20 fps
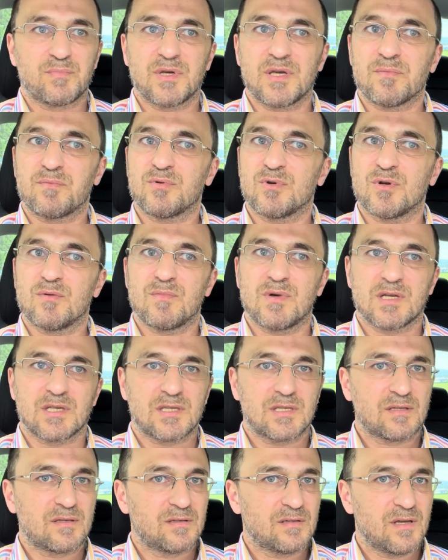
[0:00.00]
people
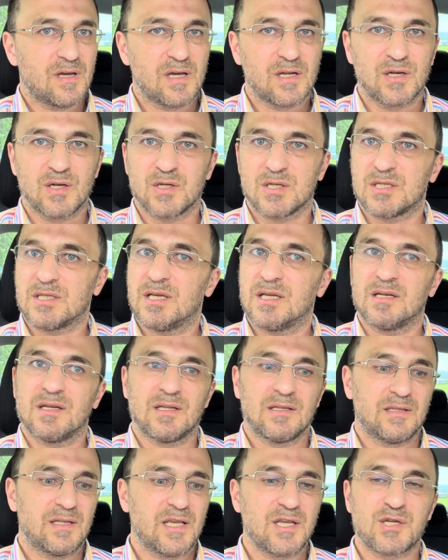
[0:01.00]
must understand
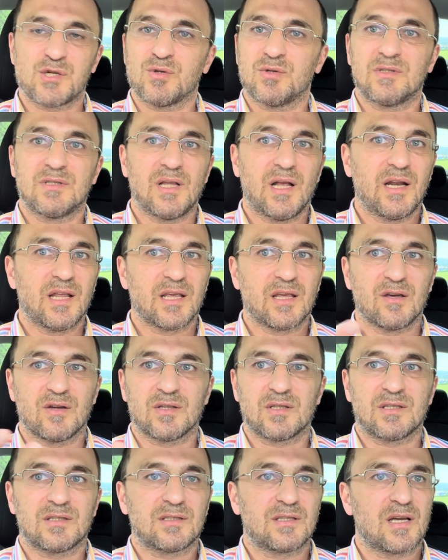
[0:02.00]
that they should delegate
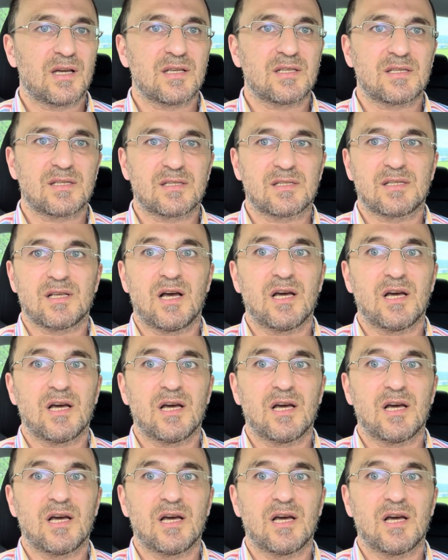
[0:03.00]
tasks,